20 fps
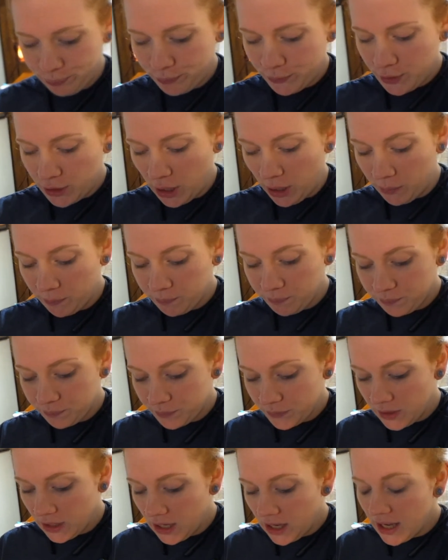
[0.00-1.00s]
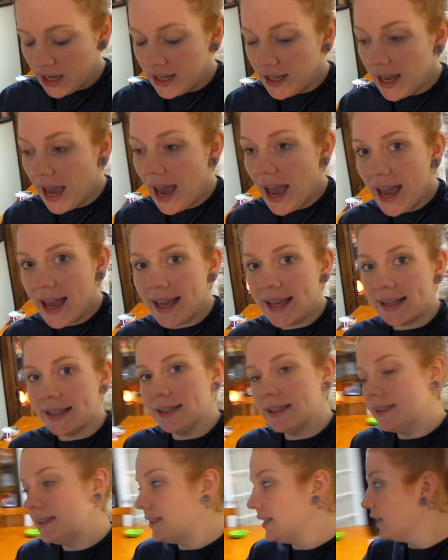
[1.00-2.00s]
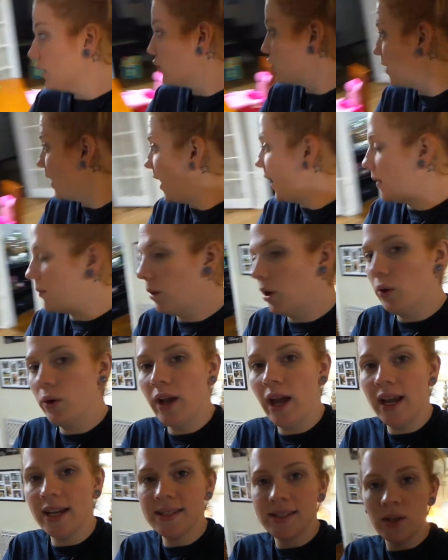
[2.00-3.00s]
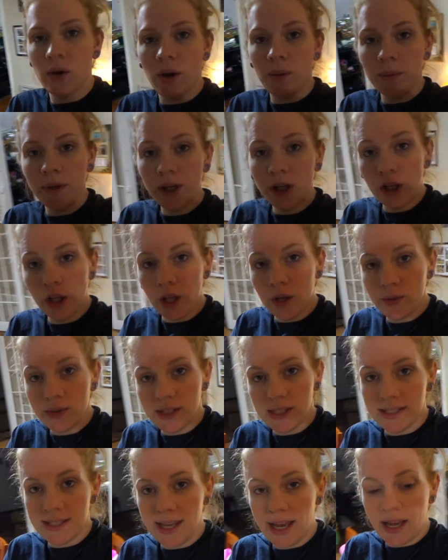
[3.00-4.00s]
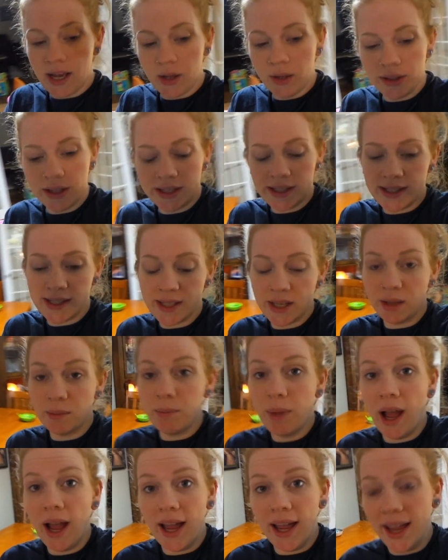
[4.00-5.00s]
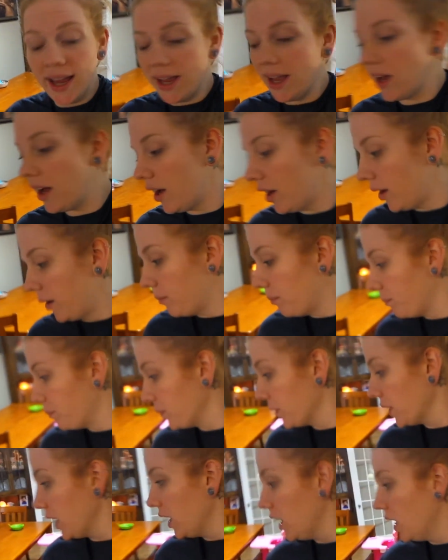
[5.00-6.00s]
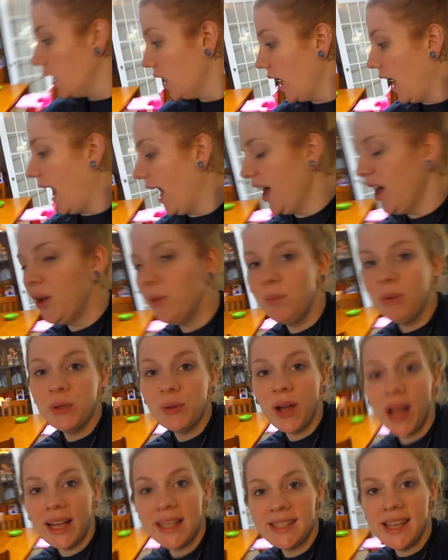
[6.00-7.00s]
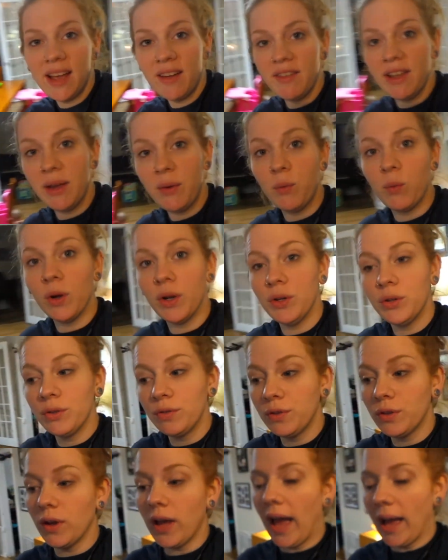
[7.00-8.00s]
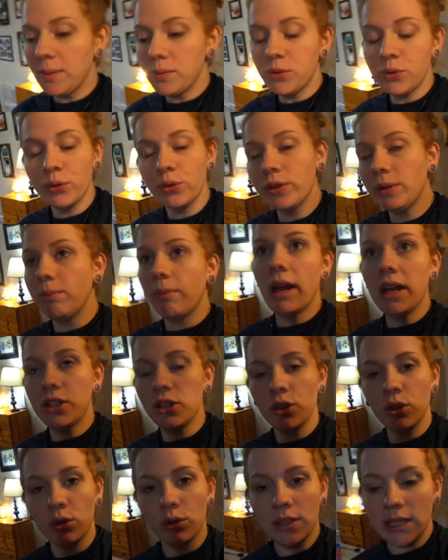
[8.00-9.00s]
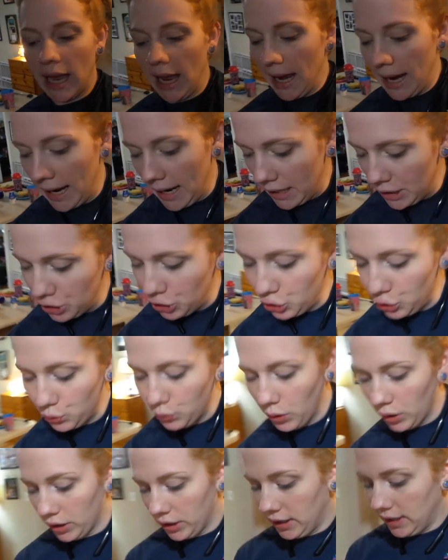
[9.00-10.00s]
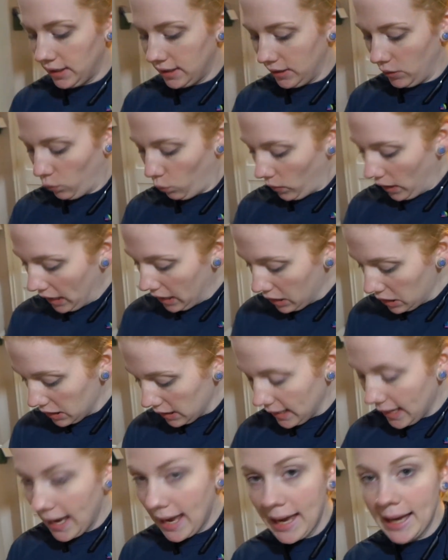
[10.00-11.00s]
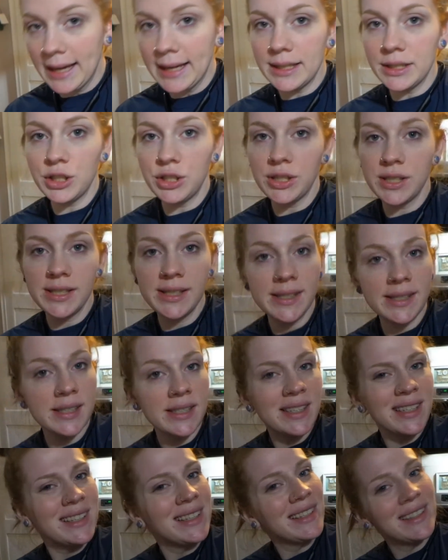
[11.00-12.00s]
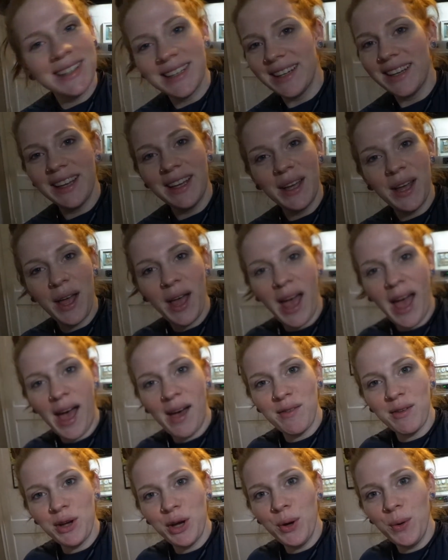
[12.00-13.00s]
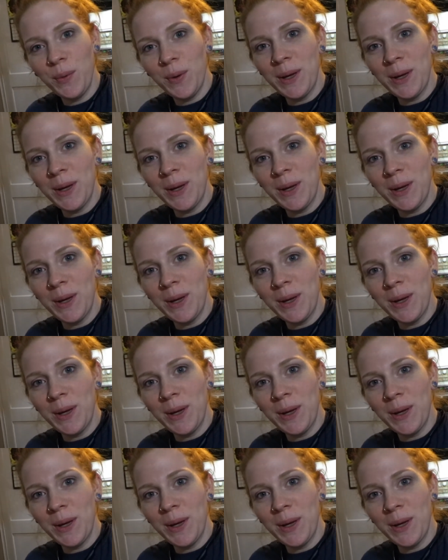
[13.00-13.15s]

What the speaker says: So, yay! Dinner time. Okay, so I'm going to close this out. This is goodbye. I hope you guys have a wonderful, absolutely magical day and you are eating well and just have a good